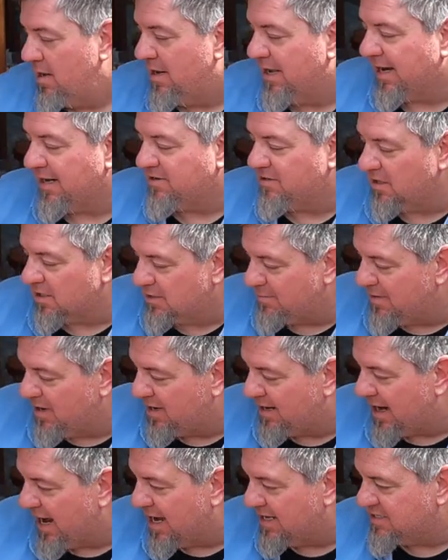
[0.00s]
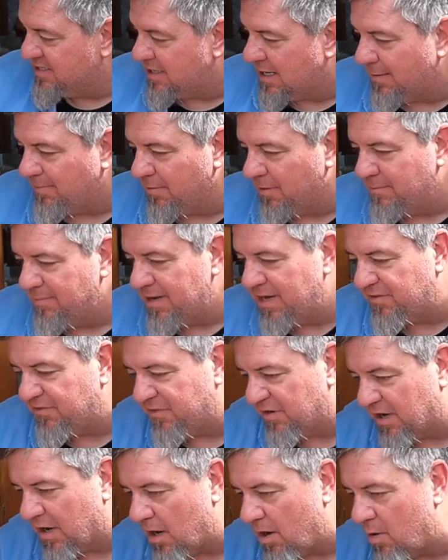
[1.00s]
Like I talked about, guys, a couple of
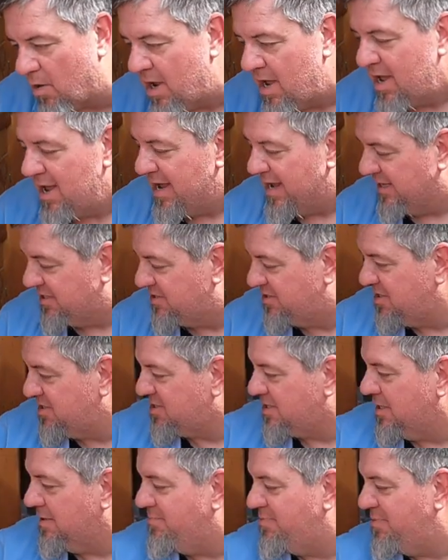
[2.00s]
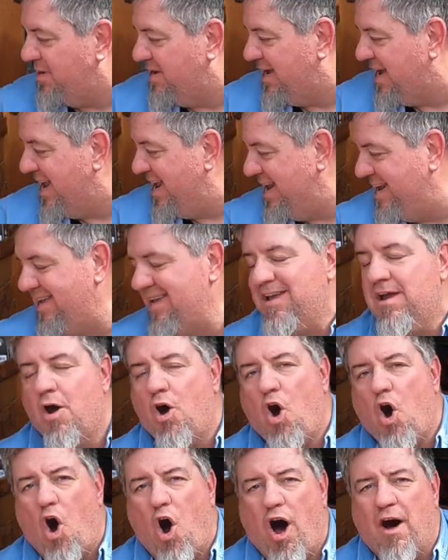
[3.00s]
minutes ago, it's just going to be any
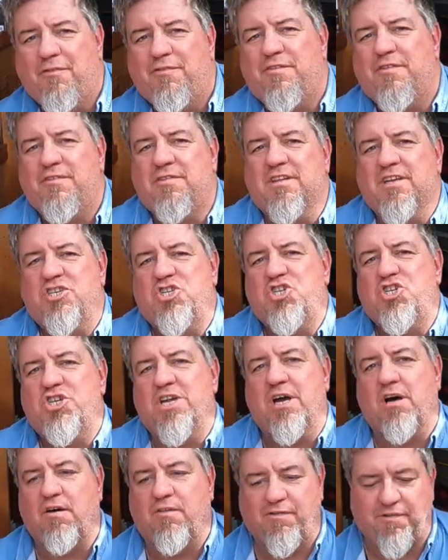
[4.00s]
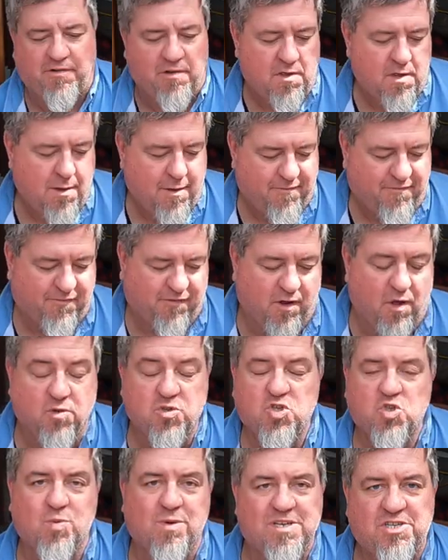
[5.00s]
off-the-shelf
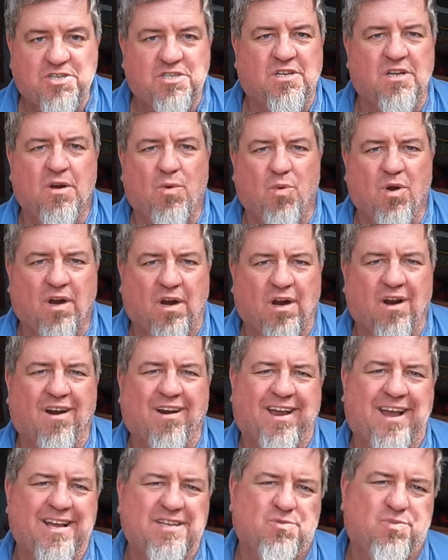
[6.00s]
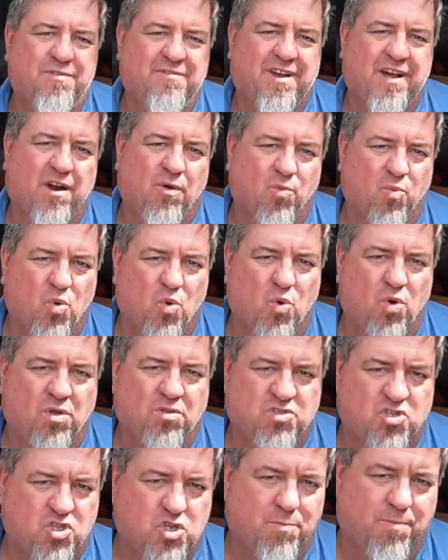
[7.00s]
float switch is going to work. In our case, we've got a
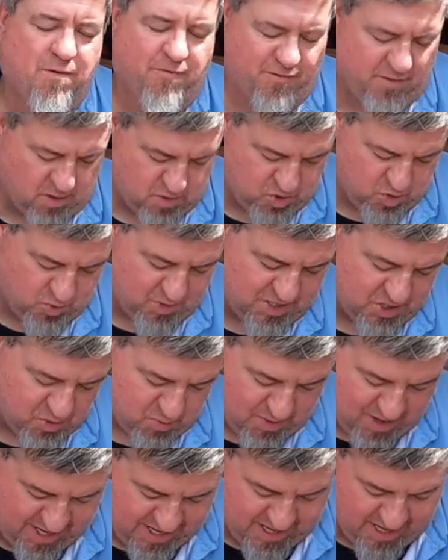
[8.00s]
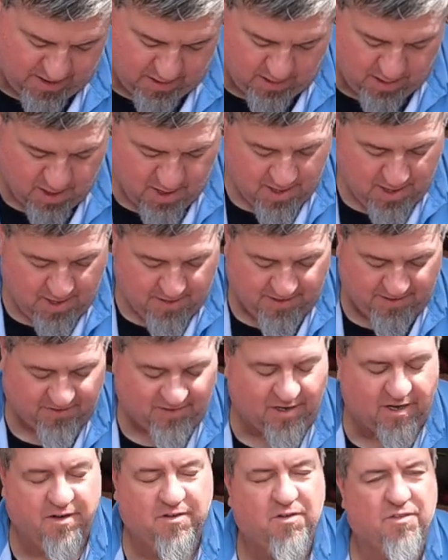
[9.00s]
Rule Super Float switch right here that's
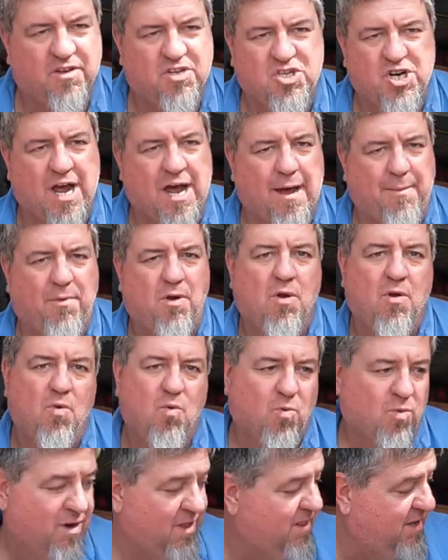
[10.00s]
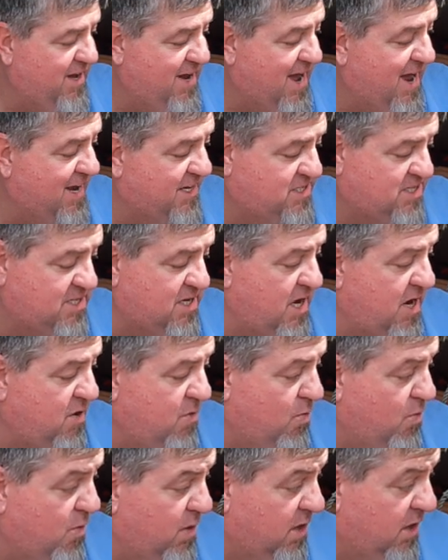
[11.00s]
going to do the job really nice
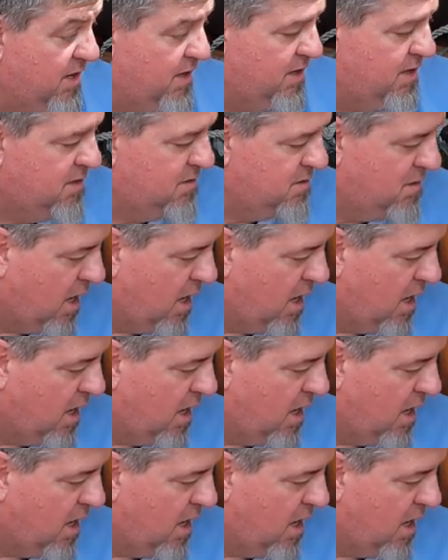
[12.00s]
and really